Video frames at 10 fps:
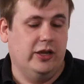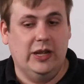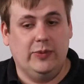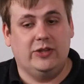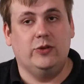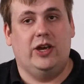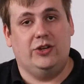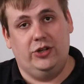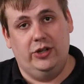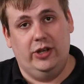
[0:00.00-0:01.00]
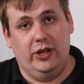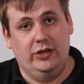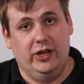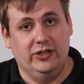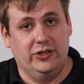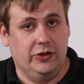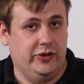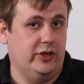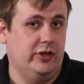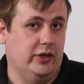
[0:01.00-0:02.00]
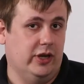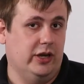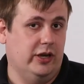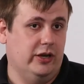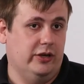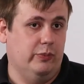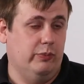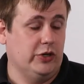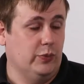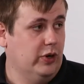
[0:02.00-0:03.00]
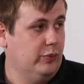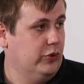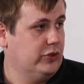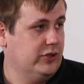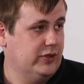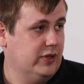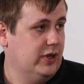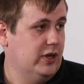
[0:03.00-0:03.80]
Keep that to hashing and salting, much more important.